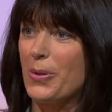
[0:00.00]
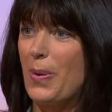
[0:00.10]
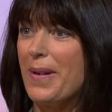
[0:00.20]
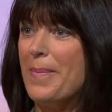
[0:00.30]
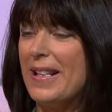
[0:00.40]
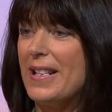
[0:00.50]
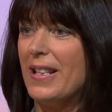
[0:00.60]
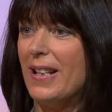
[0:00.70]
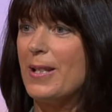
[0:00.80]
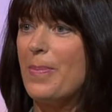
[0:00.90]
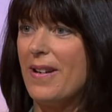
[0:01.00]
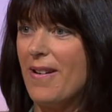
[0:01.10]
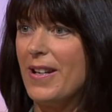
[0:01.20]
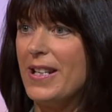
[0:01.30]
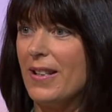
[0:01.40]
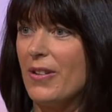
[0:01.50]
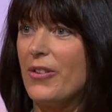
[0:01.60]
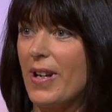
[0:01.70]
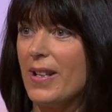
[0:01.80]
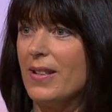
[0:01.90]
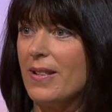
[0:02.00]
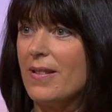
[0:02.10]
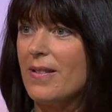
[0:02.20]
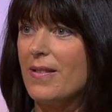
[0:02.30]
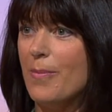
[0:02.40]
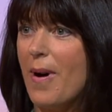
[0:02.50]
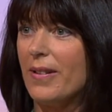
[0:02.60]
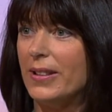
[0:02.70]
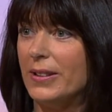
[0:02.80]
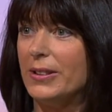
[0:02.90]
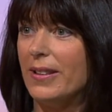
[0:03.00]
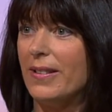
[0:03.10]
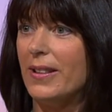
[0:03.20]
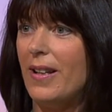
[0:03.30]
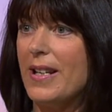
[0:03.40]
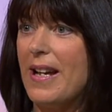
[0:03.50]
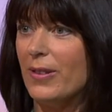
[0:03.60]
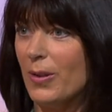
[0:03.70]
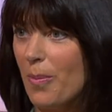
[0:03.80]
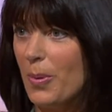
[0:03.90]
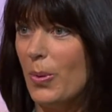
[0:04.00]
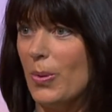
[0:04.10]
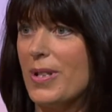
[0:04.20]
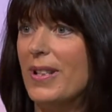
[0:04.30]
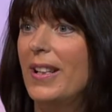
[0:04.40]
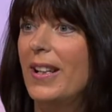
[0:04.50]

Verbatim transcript: quite amazing. I spent nine years studying these tomatoes and I never got bored,